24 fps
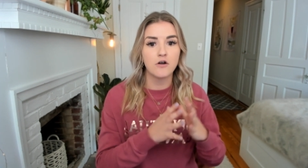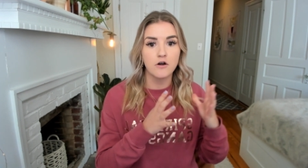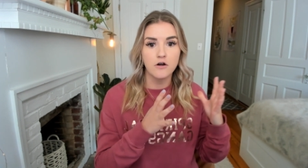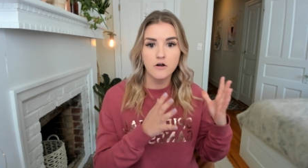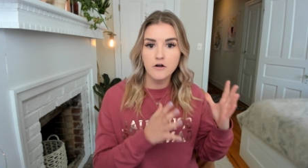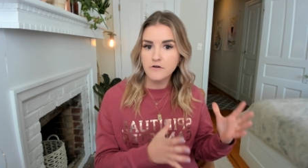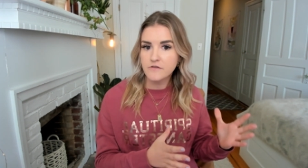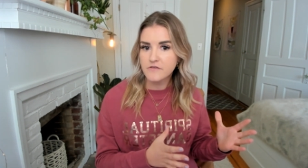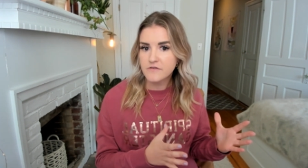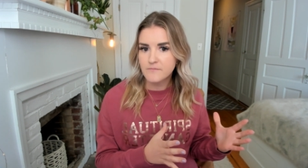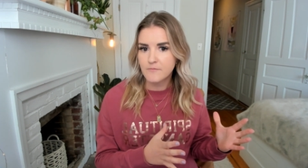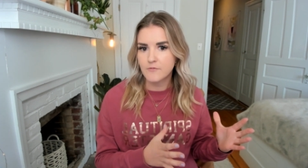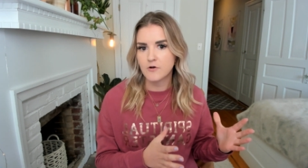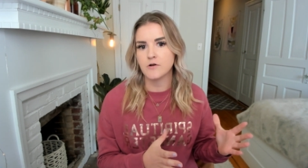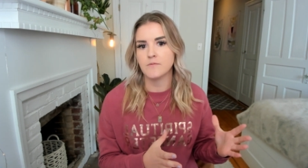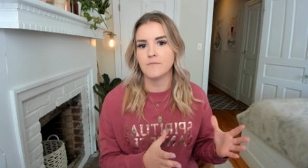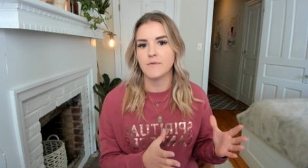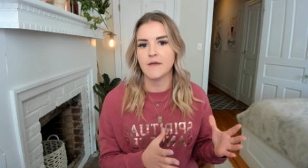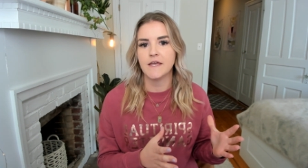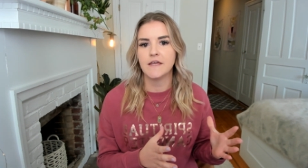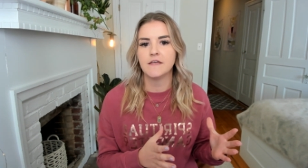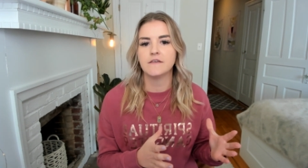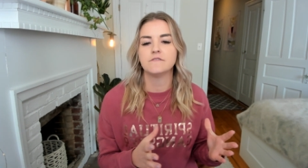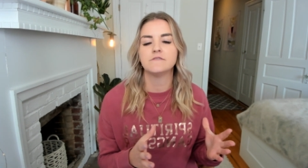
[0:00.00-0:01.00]
Earth
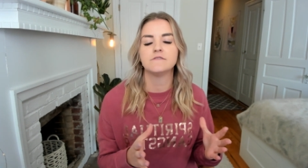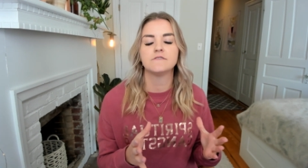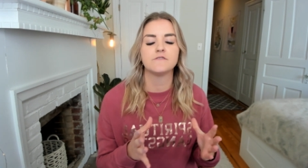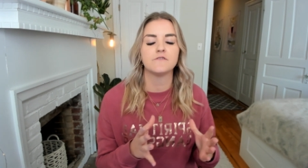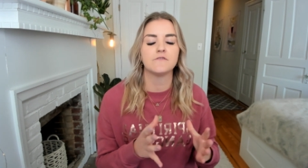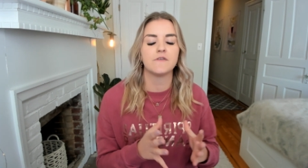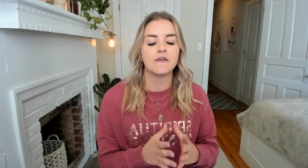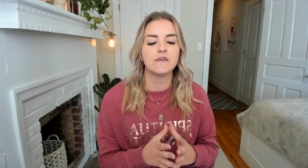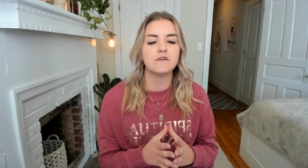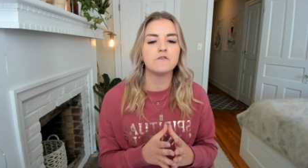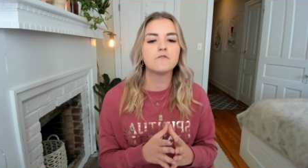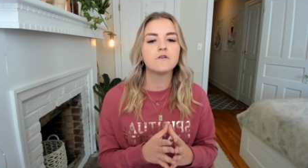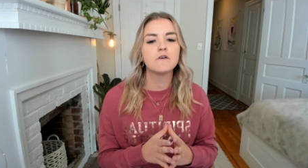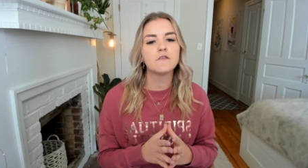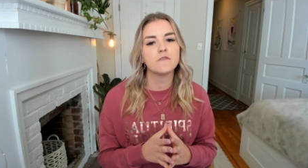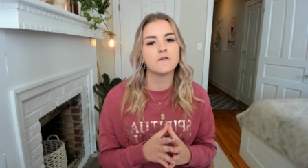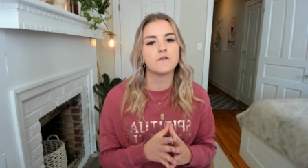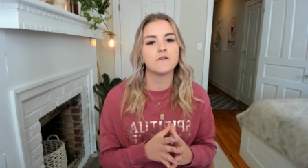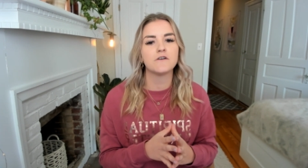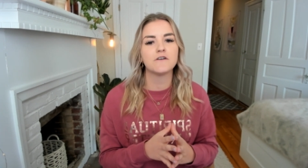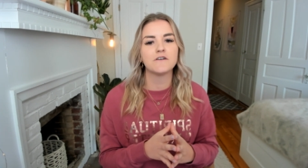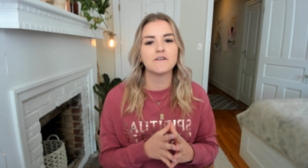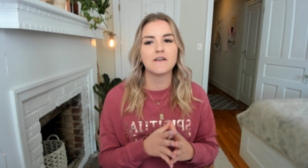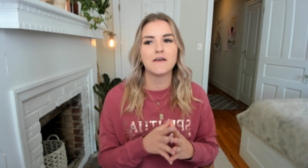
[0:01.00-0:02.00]
mermaids so that you can
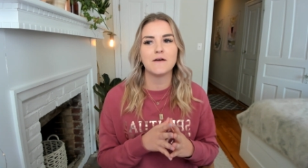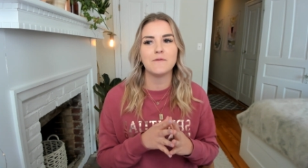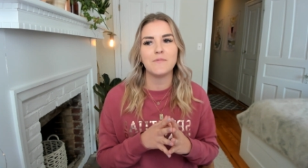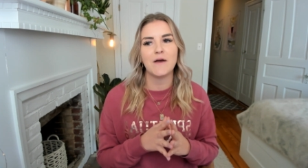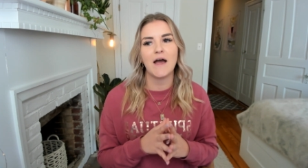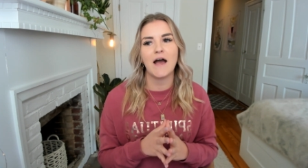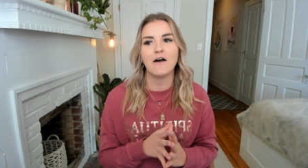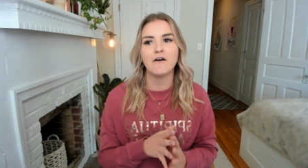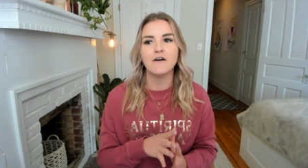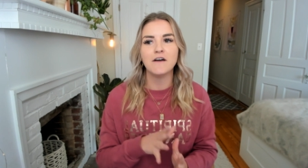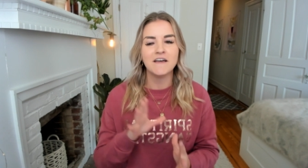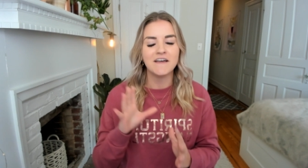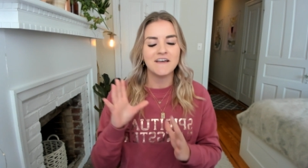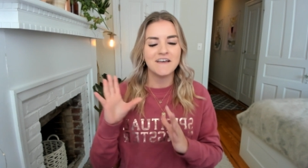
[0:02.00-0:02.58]
learn about